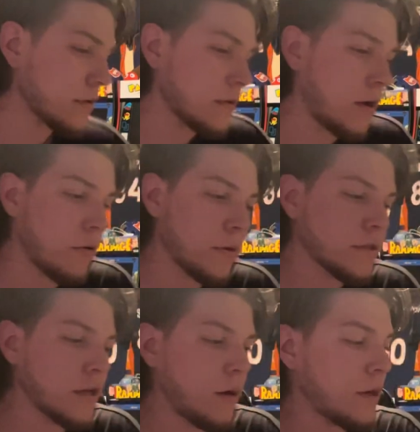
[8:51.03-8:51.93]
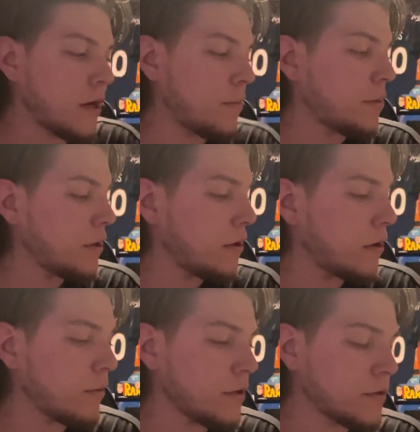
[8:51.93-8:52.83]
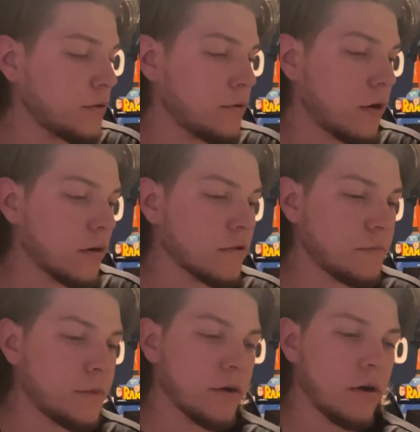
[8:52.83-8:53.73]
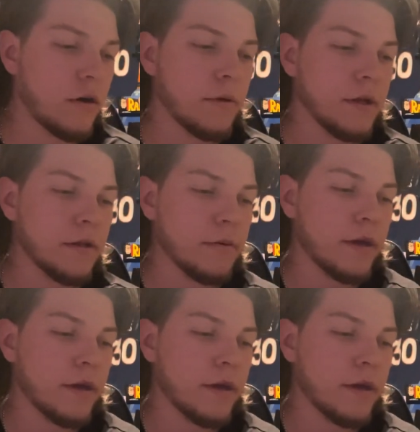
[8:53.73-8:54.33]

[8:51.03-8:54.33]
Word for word: Since Halloween's coming up, went to our Spirit Halloween that we